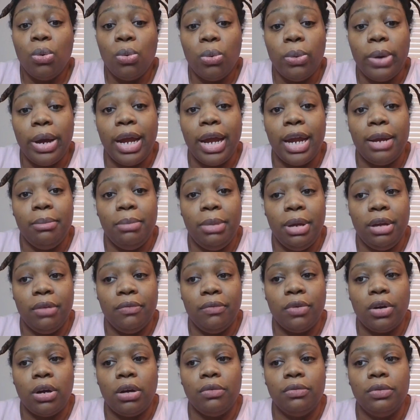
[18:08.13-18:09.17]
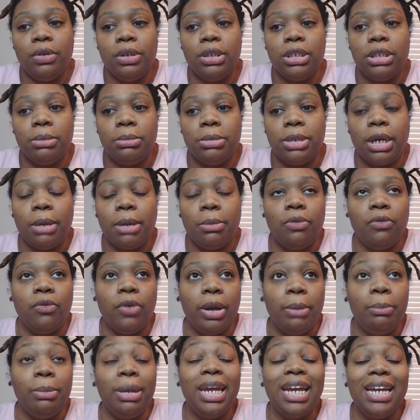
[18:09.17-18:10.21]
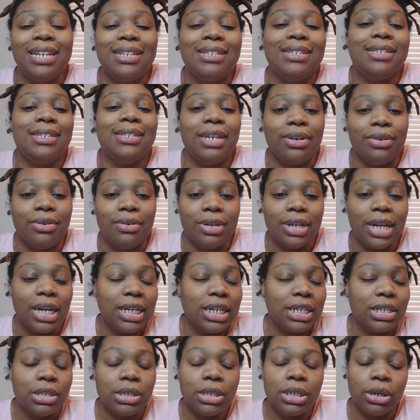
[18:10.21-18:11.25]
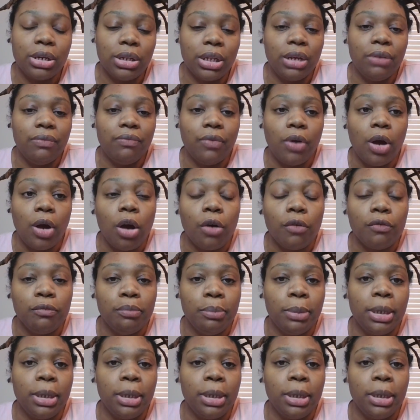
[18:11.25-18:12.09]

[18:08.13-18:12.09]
way, be involved in some type of way, be considered, not necessarily involved,